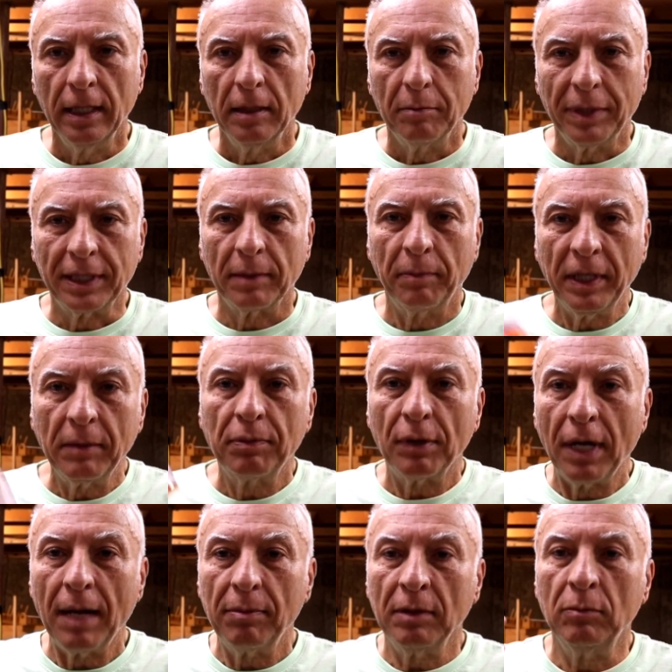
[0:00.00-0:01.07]
But the big
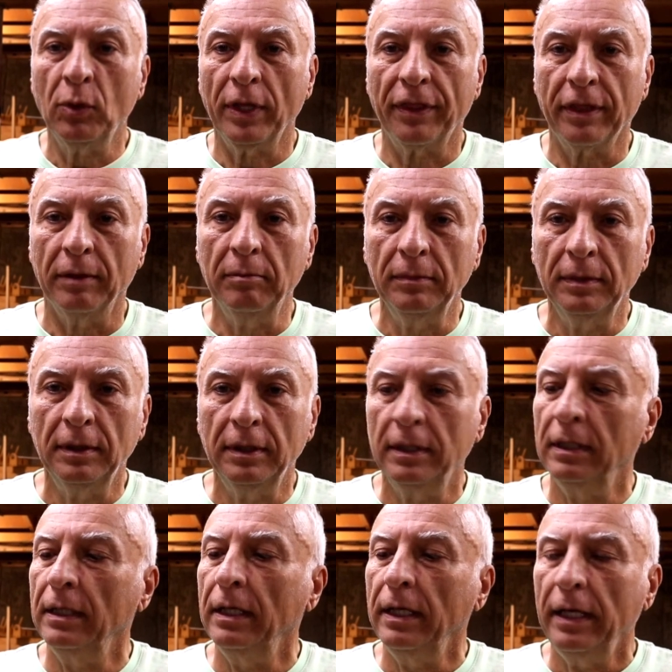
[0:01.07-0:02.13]
problem with them
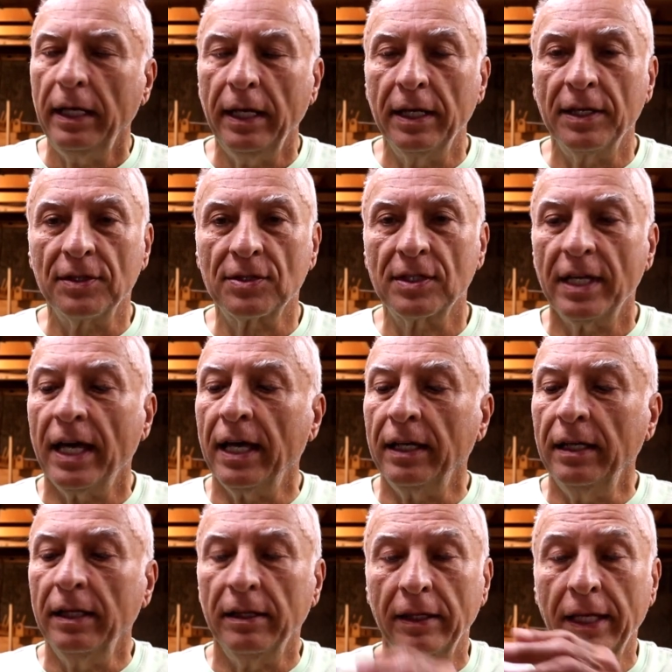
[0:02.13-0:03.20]
is
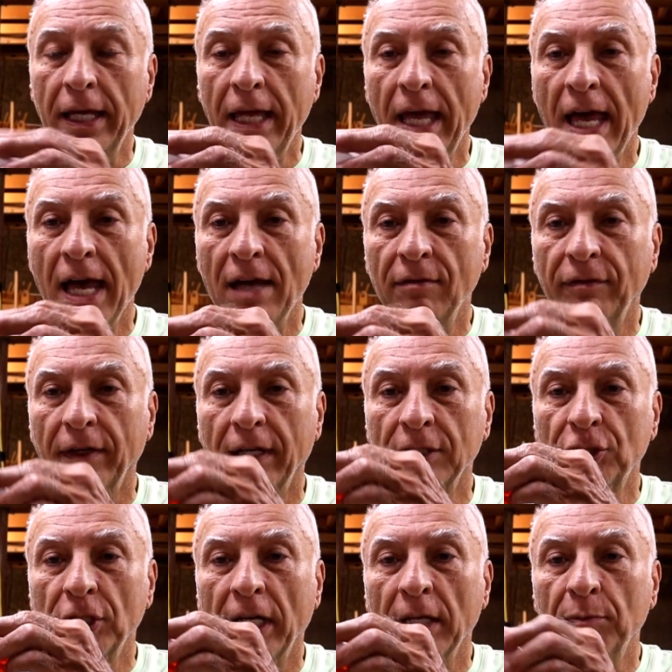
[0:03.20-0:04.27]
that they have a
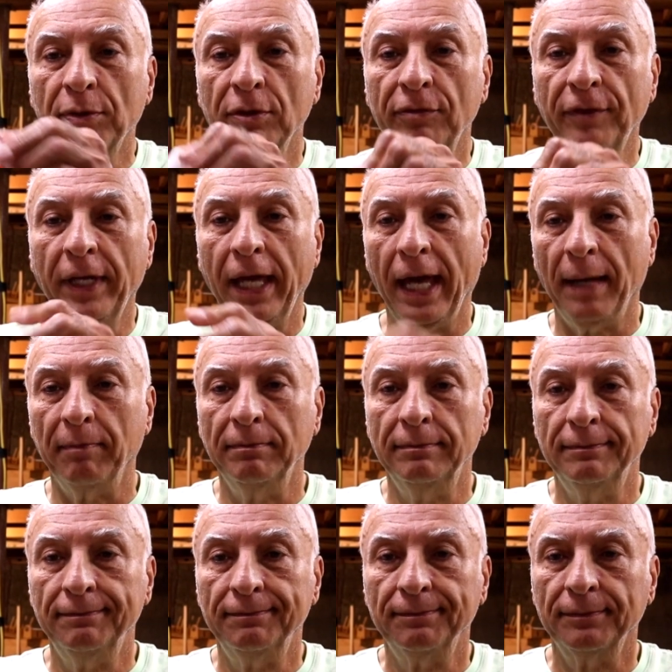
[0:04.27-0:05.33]
child-proof cap.
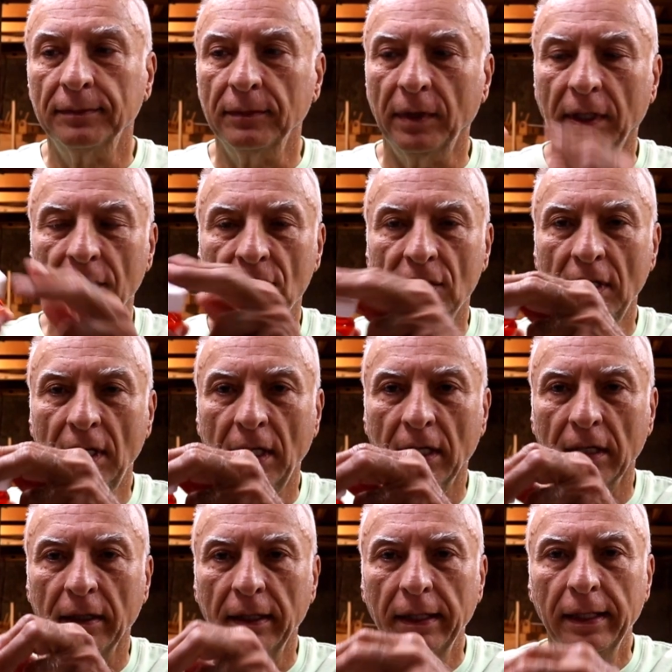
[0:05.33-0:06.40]
You can see
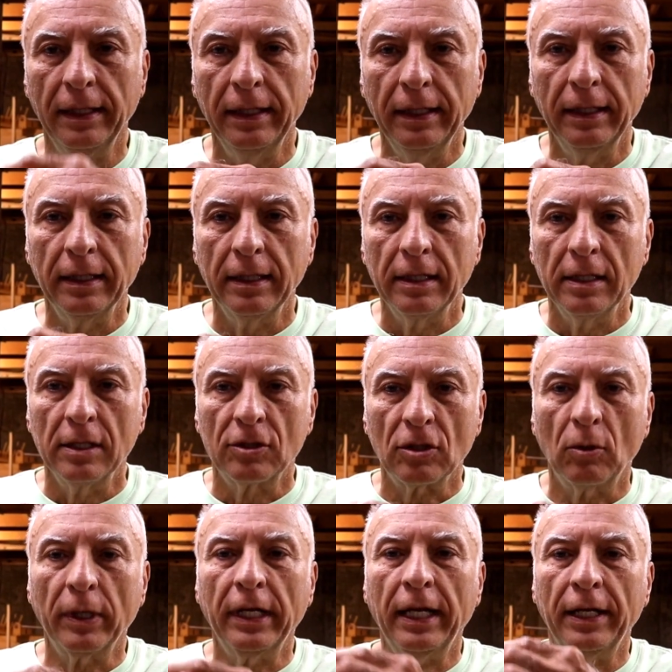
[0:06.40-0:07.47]
here.
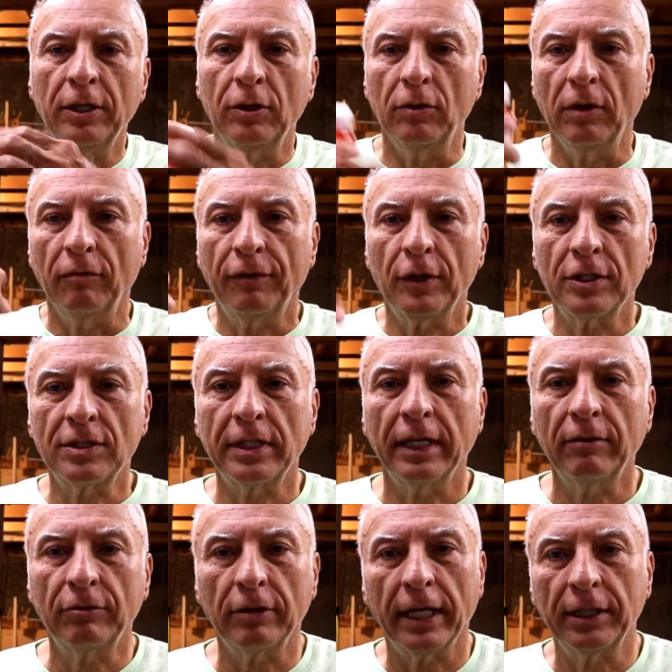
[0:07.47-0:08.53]
So what did I do? First I
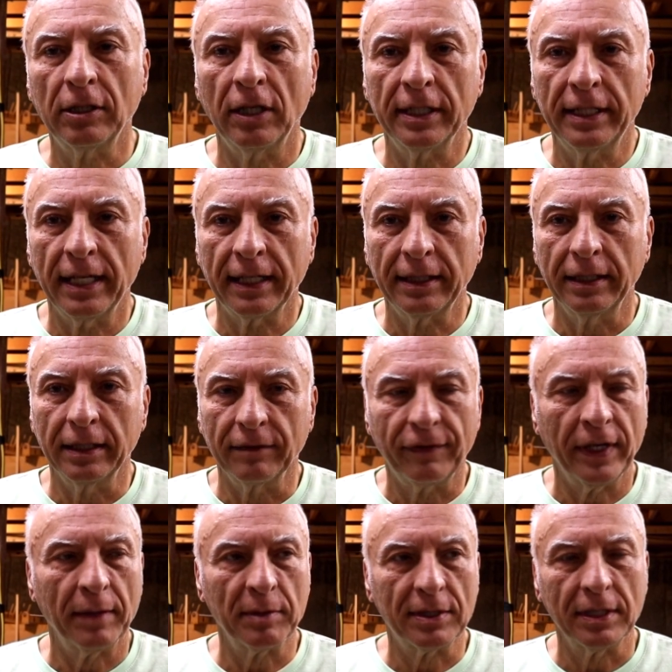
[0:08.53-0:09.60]
tried contacting the
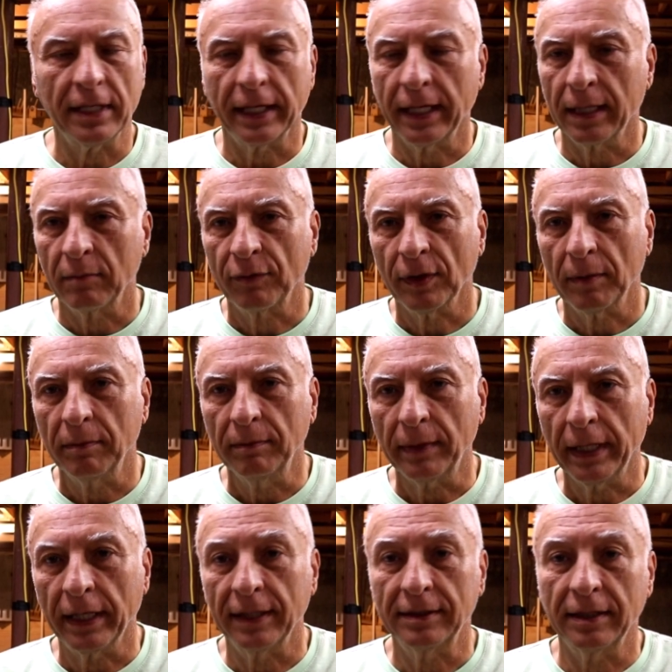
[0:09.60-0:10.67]
pharmacy I get them from,
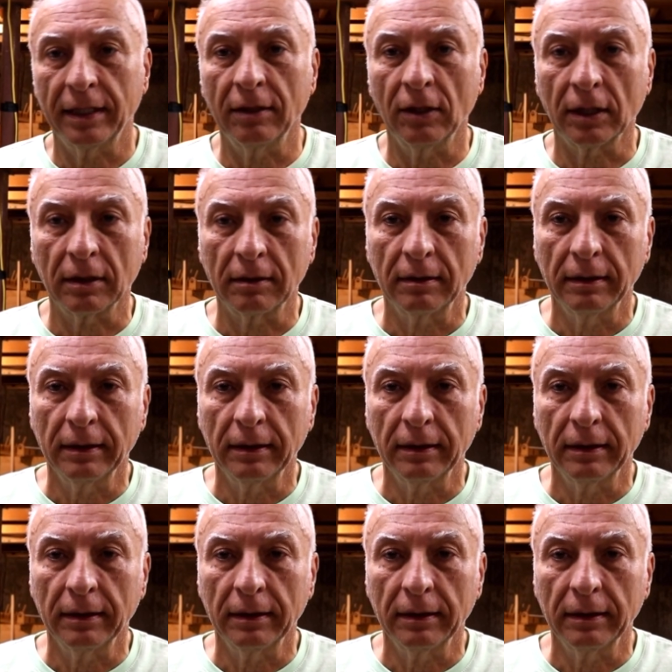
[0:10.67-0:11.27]
and I said, look,